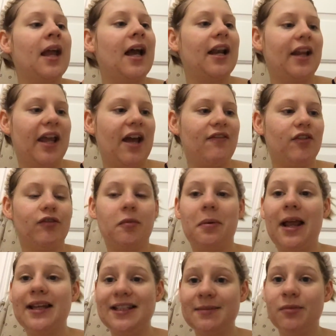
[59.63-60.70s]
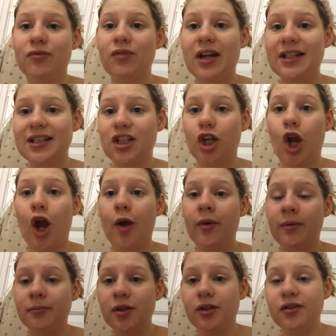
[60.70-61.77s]
And I have a replacement ready to go,
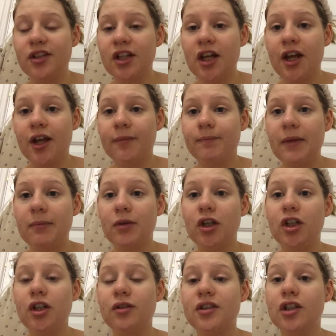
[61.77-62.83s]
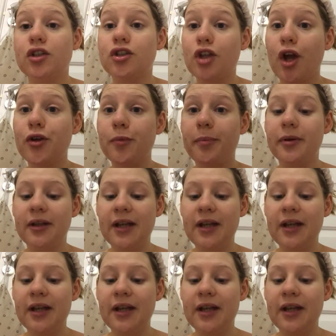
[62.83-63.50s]
and I'm going to use a soap